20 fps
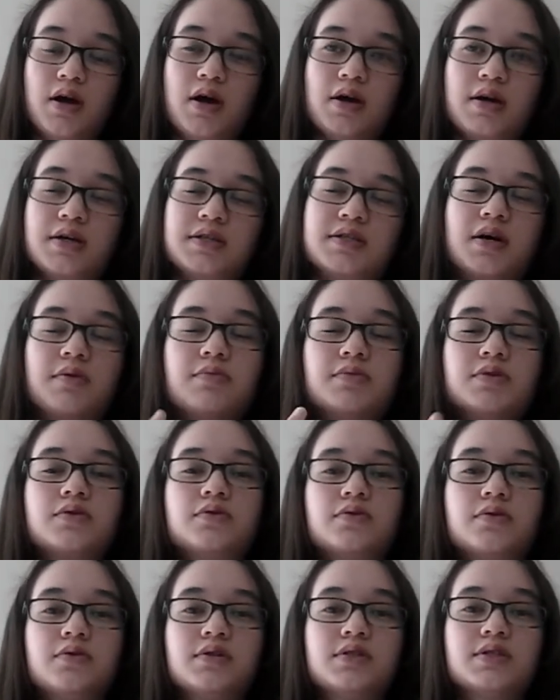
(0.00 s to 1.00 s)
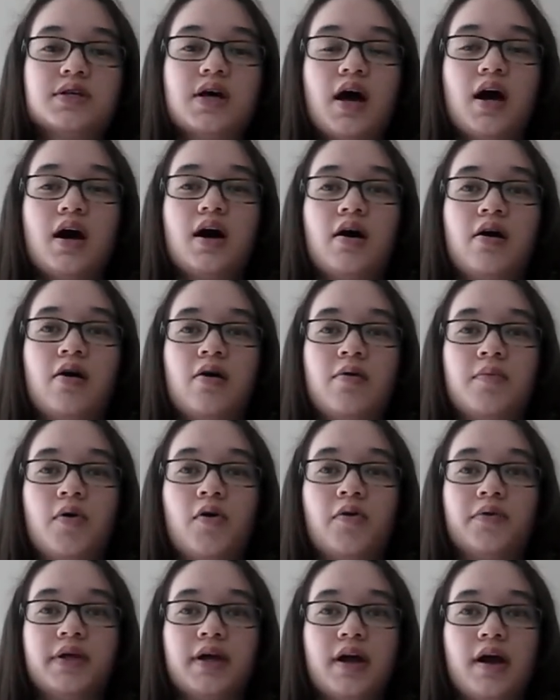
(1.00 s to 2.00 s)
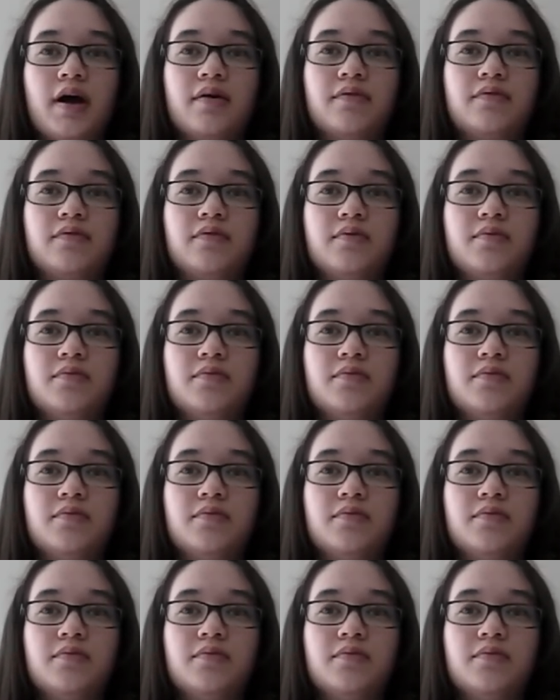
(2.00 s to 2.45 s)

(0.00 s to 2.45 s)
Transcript: Because some schools um, only have